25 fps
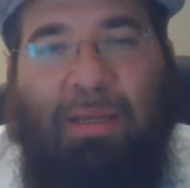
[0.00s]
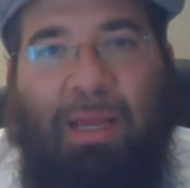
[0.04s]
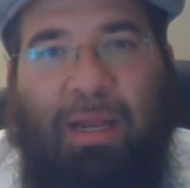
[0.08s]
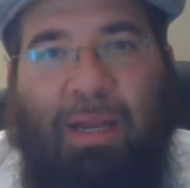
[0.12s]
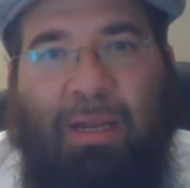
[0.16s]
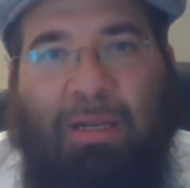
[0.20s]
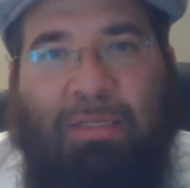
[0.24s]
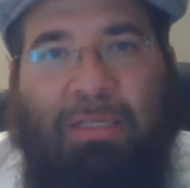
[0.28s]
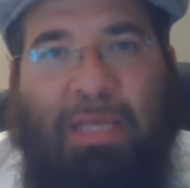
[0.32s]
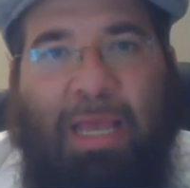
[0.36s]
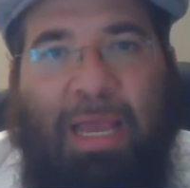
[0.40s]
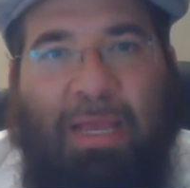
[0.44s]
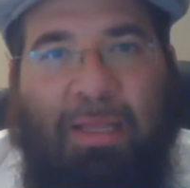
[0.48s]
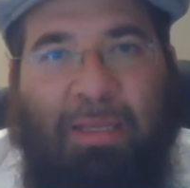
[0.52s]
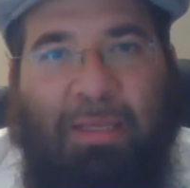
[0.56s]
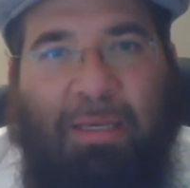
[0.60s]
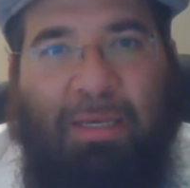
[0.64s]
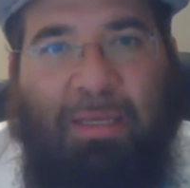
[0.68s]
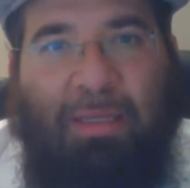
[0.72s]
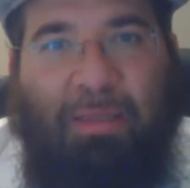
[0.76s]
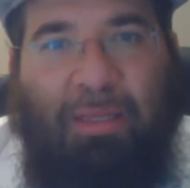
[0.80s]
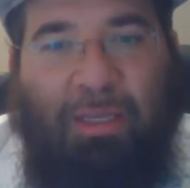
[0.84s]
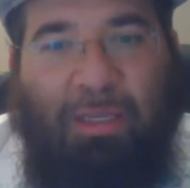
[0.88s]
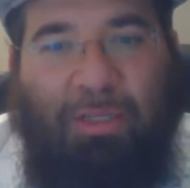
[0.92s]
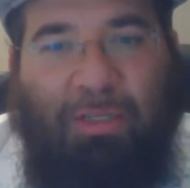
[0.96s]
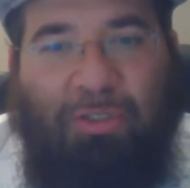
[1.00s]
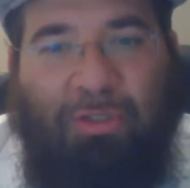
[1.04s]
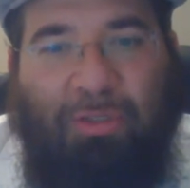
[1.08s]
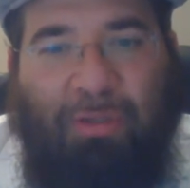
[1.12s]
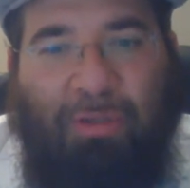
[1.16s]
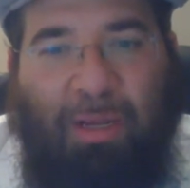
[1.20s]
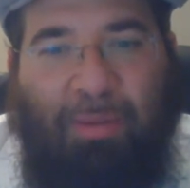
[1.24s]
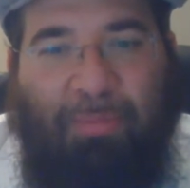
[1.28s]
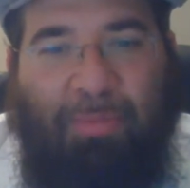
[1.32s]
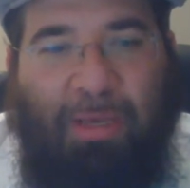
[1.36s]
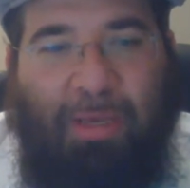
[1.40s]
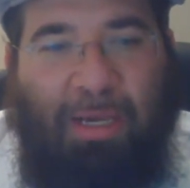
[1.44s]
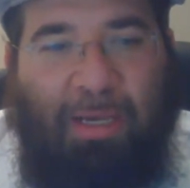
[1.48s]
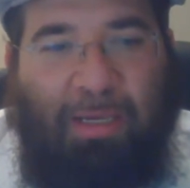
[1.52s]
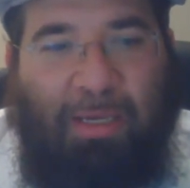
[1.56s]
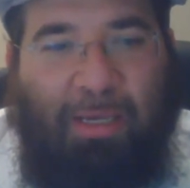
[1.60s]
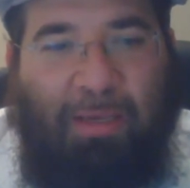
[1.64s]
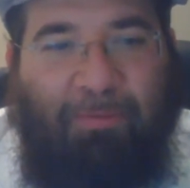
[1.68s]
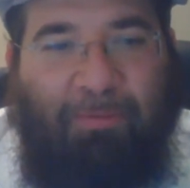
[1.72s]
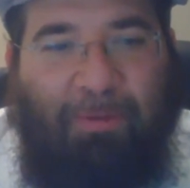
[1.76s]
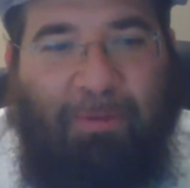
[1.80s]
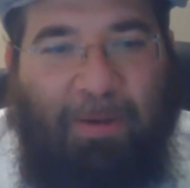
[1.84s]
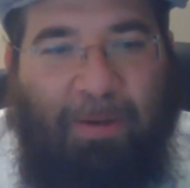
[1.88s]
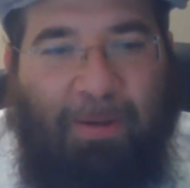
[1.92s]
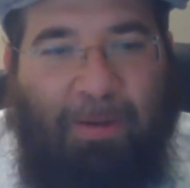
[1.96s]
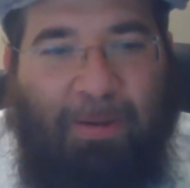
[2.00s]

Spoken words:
and his Halakha teacher Rabbi Akiva.